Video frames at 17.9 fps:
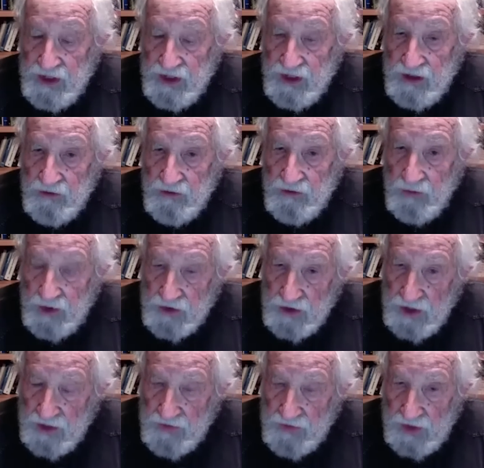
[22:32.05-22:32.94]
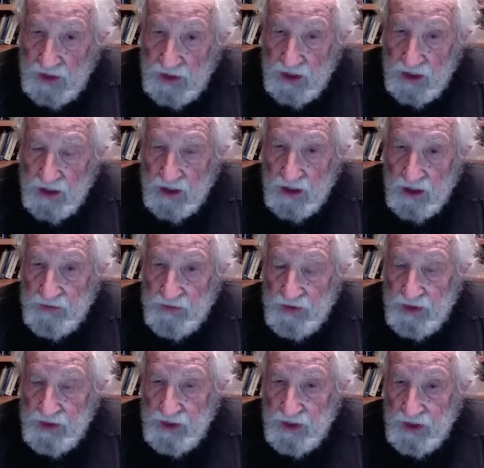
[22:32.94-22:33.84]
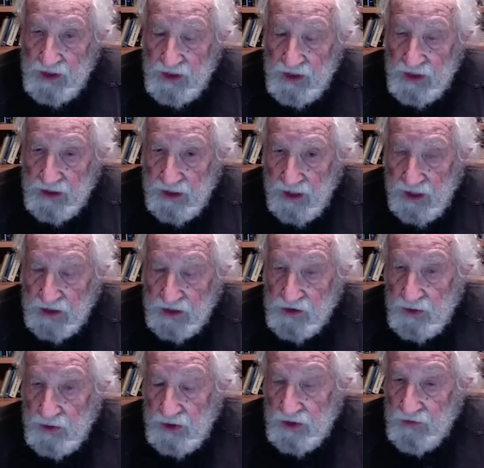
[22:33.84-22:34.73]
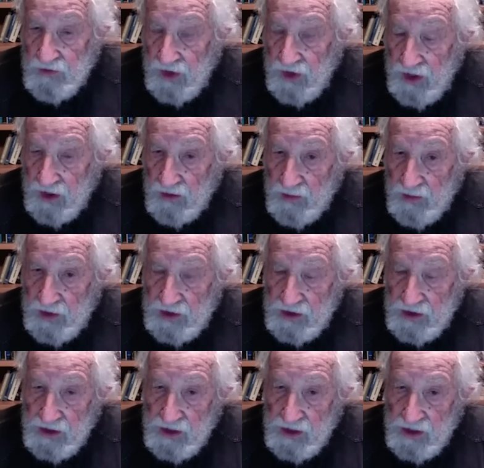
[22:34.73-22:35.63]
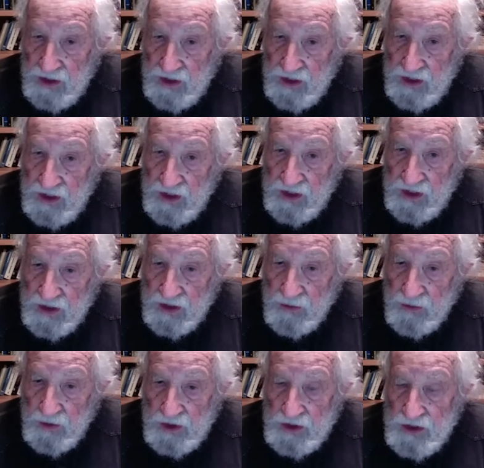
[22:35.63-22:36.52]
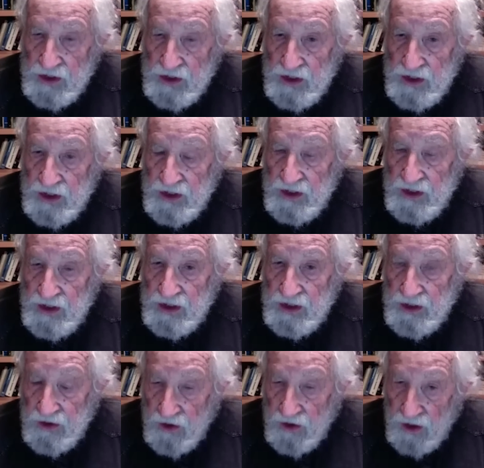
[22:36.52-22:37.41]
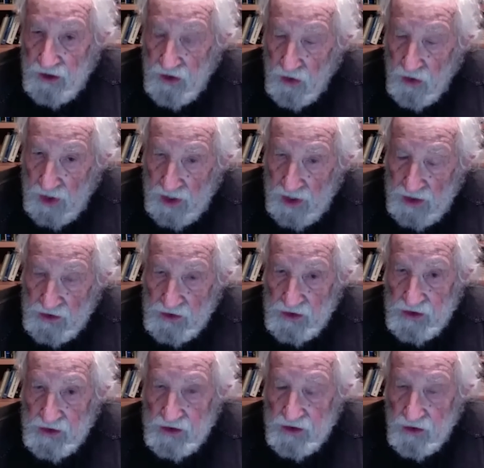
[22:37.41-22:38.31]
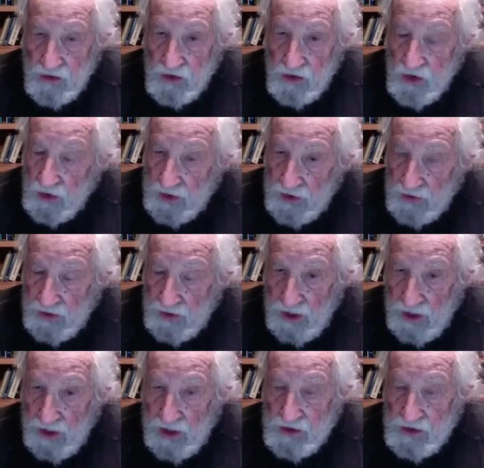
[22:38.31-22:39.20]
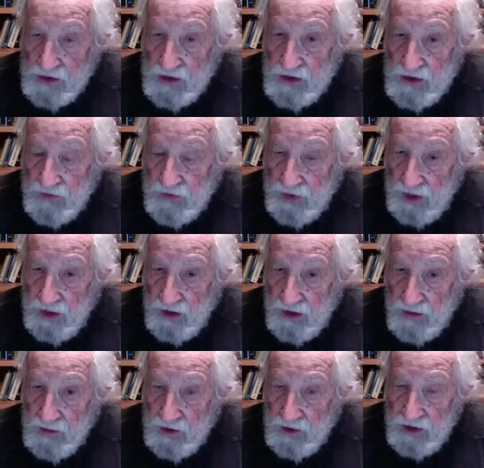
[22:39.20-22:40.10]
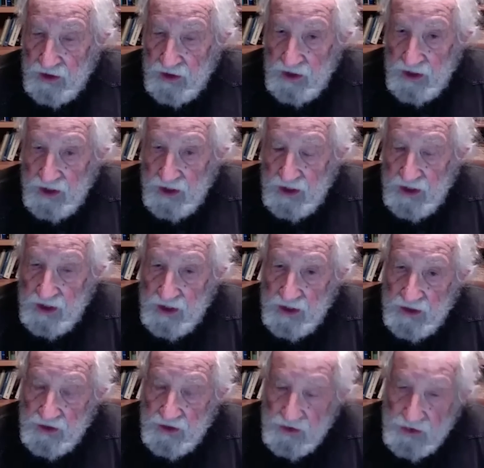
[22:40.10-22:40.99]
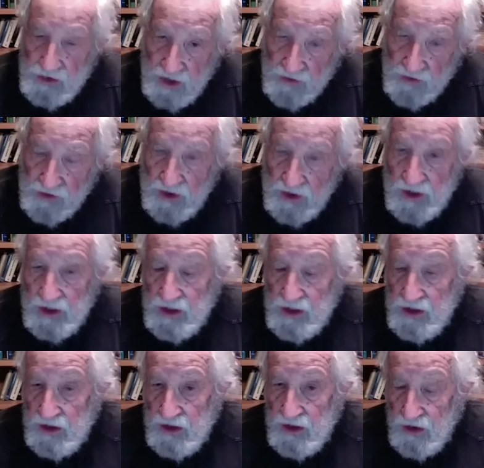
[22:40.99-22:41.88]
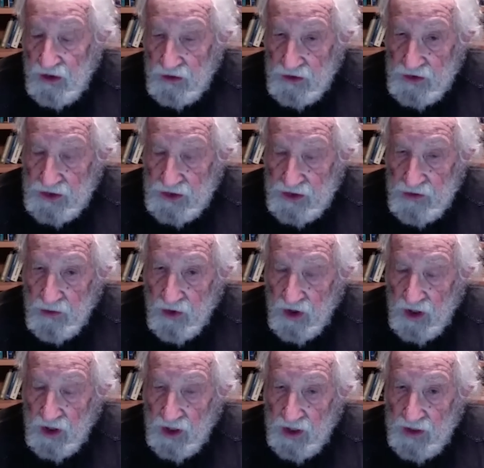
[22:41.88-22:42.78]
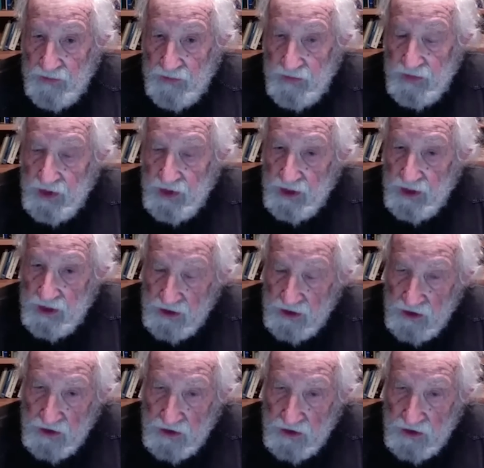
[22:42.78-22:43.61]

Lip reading: When you're living in an intellectual environment in which there are no answers, no coherent answers available, you're suffering, you don't see why, you